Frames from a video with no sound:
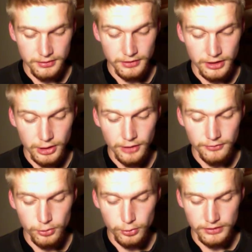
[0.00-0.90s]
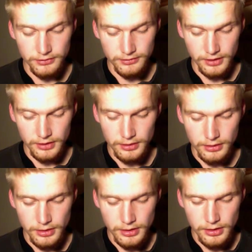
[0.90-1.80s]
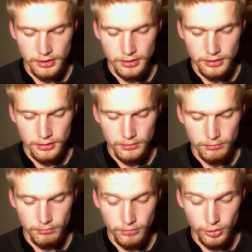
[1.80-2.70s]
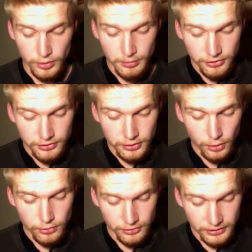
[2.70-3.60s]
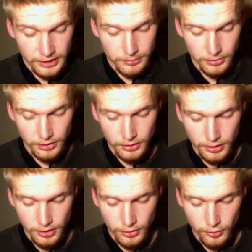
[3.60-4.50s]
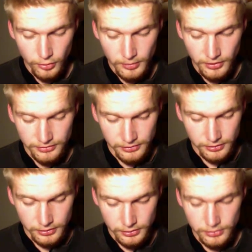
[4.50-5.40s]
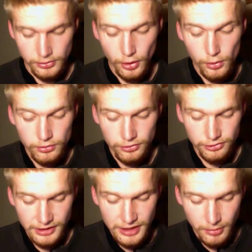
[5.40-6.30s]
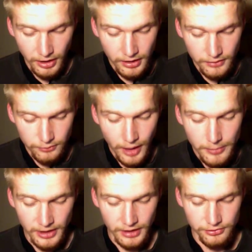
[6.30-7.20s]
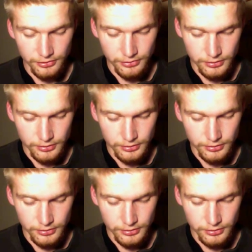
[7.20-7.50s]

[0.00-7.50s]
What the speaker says: the careful Hwin said, "But we mustn't go to sleep. We must go to keep ahead of Rapidash."